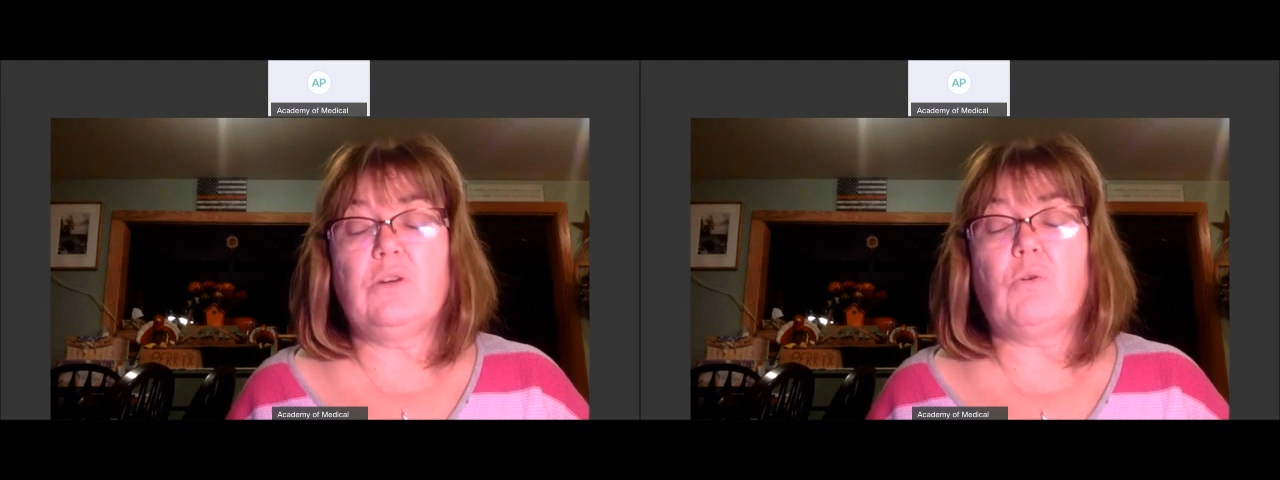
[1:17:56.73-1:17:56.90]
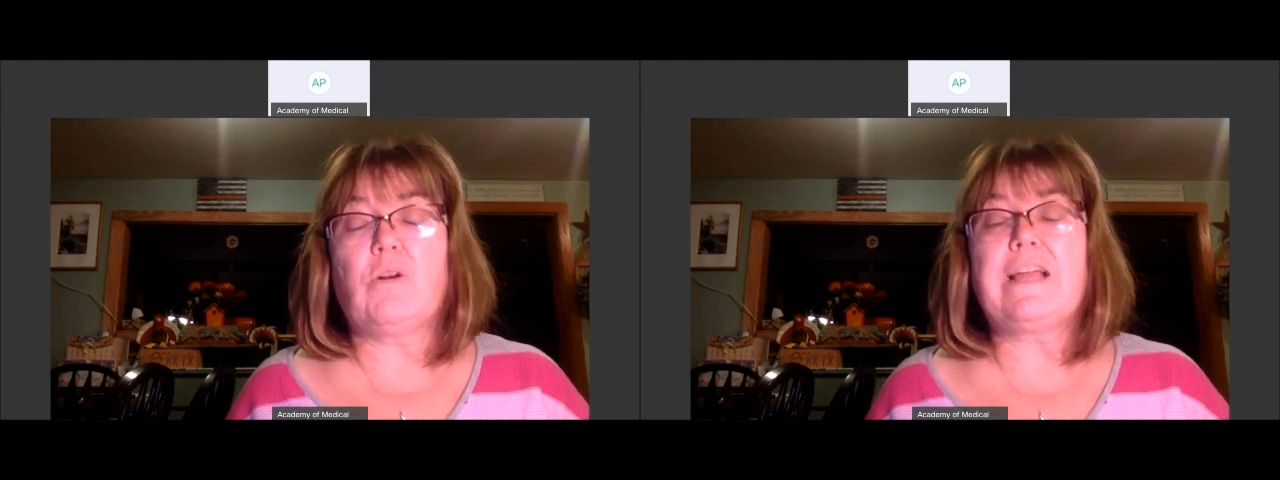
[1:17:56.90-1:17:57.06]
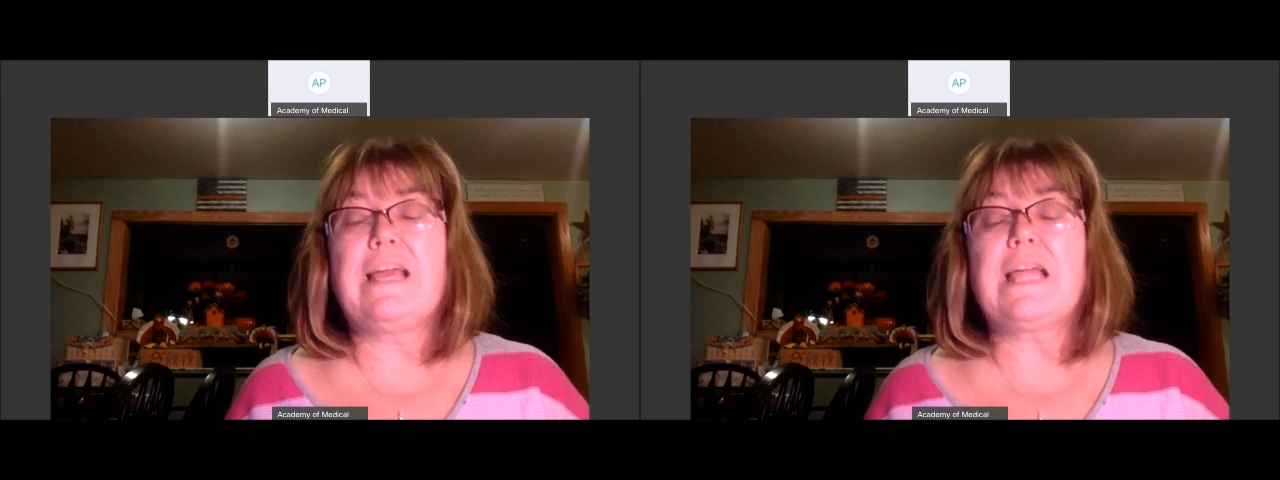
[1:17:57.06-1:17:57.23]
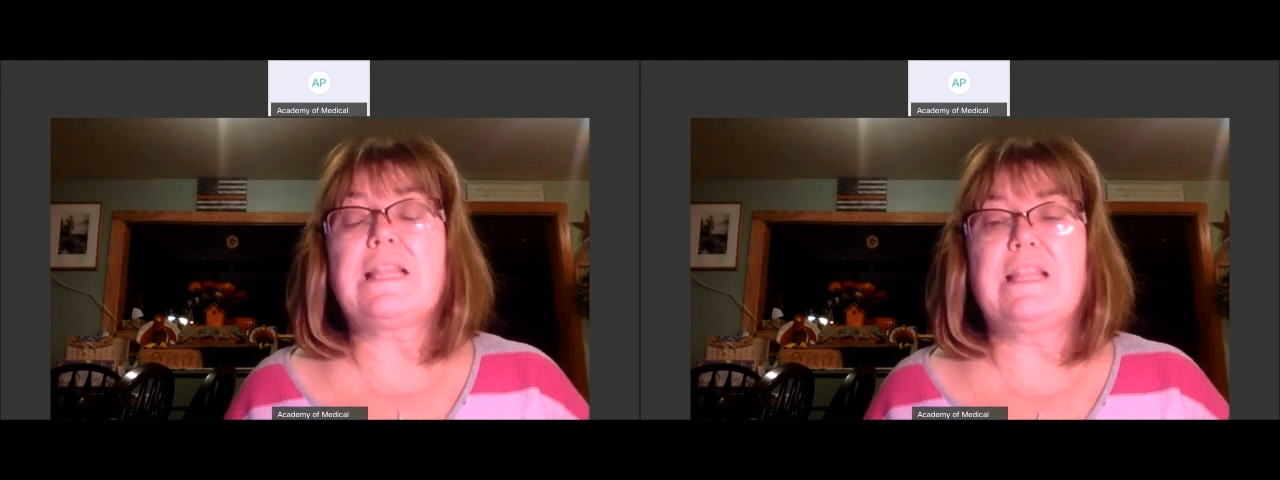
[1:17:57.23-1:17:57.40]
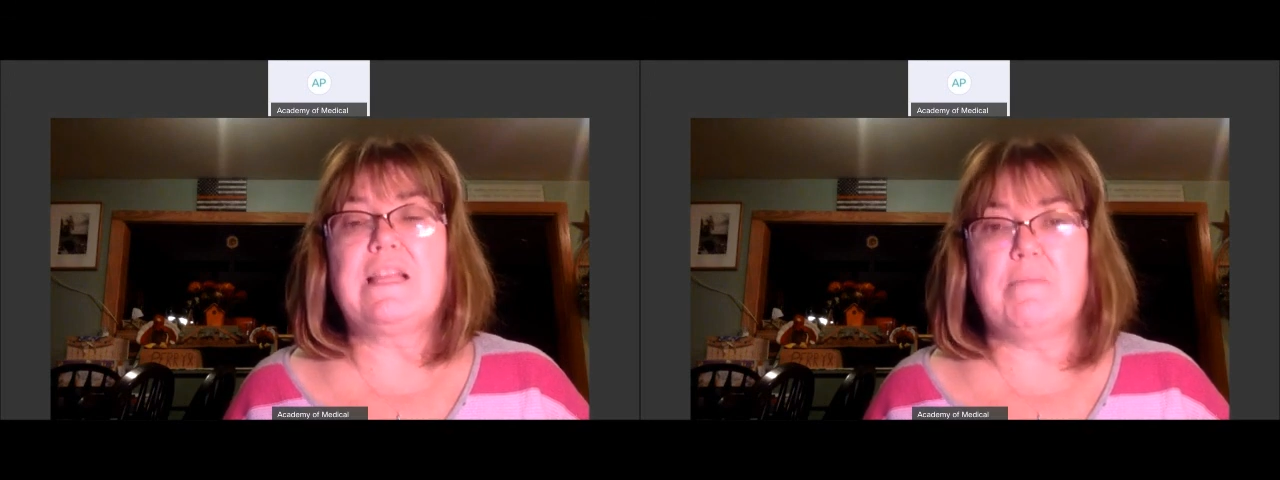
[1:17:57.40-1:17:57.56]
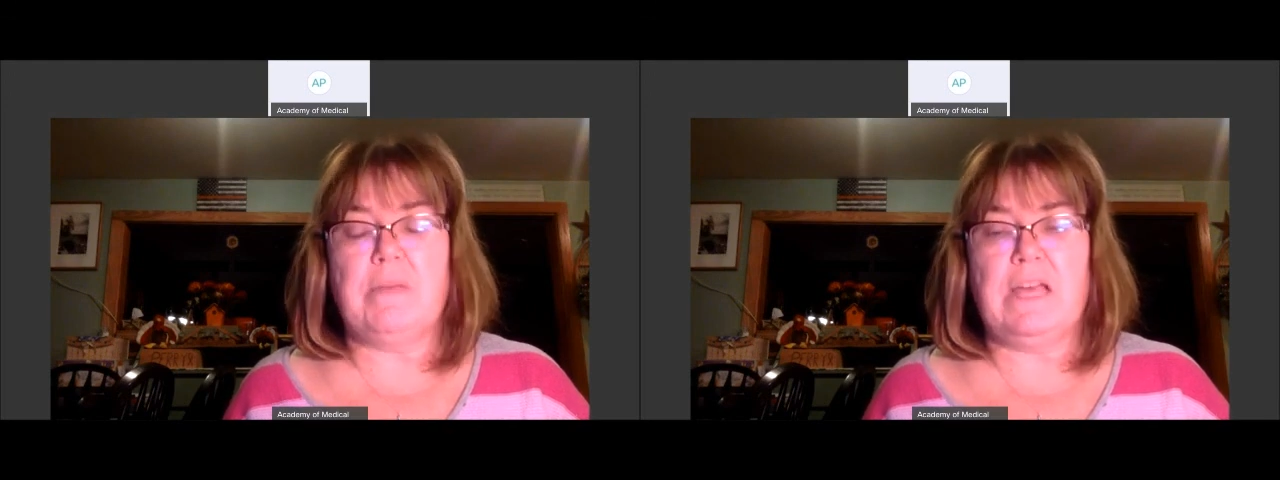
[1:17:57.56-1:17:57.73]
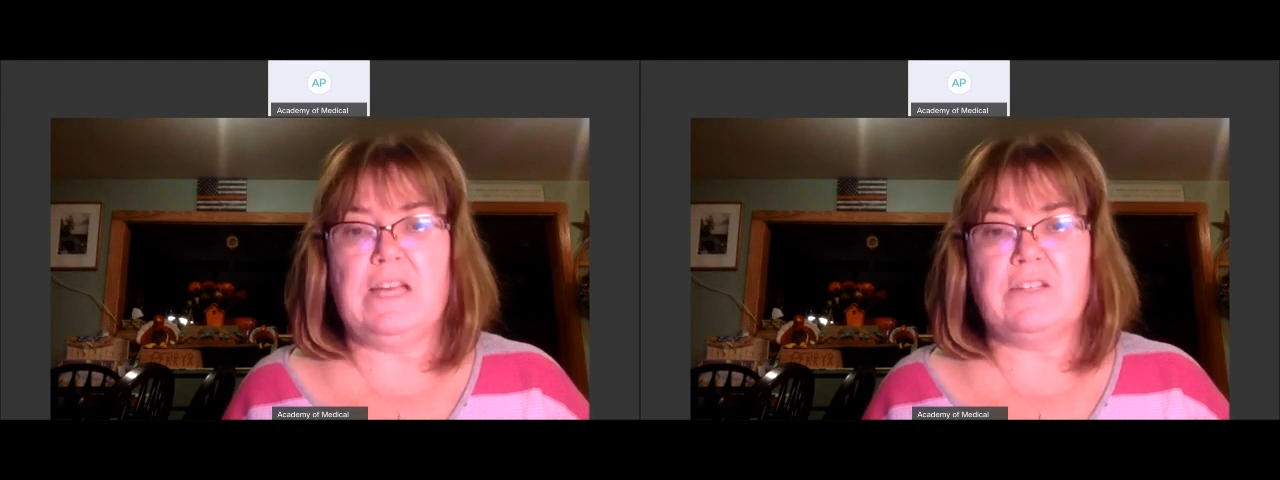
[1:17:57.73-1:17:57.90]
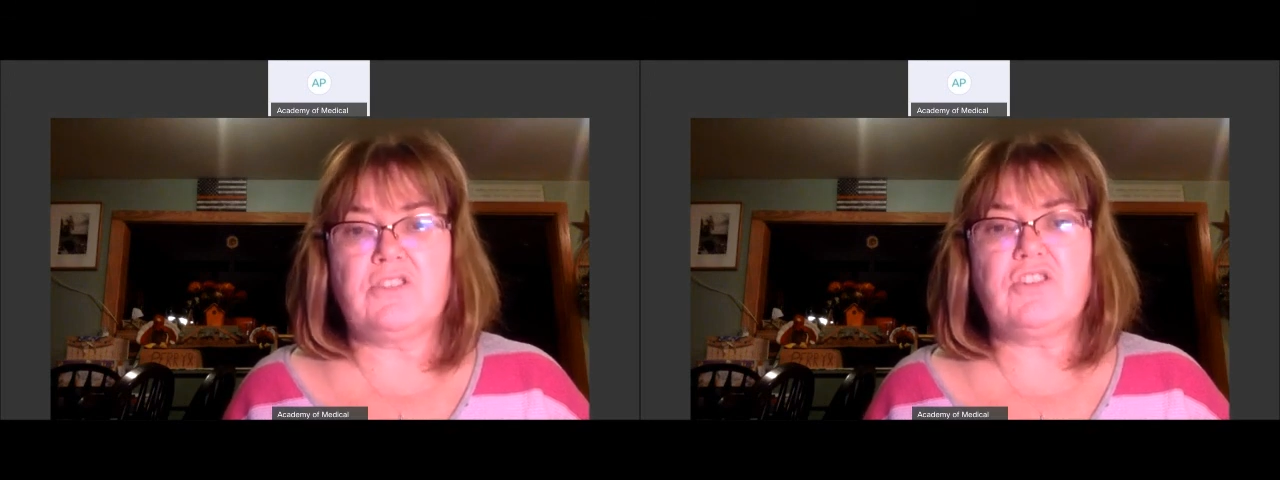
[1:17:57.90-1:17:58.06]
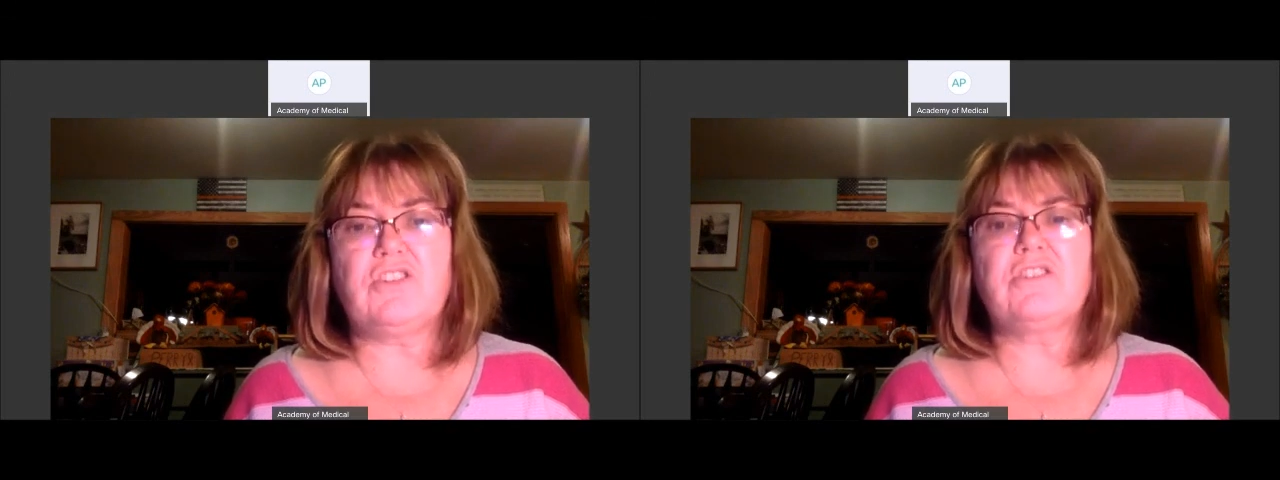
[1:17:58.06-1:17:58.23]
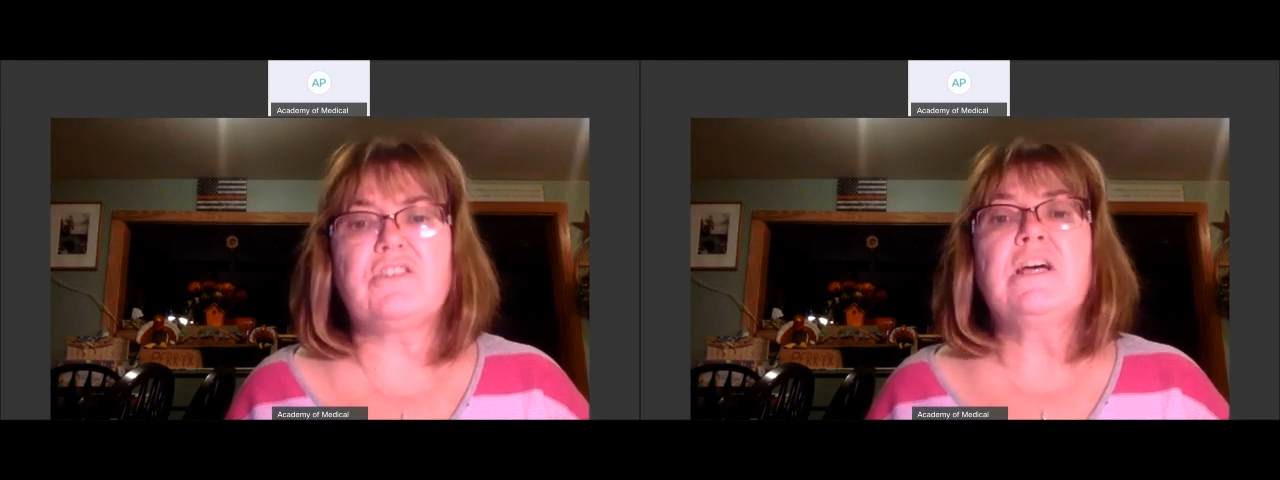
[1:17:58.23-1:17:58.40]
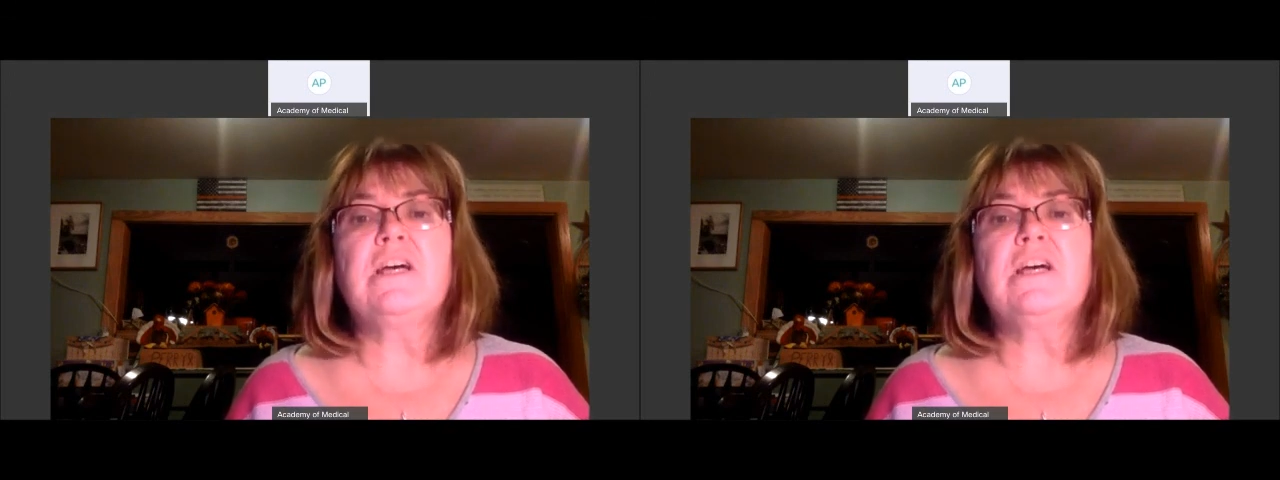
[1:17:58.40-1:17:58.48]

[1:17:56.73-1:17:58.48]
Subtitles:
or get them answers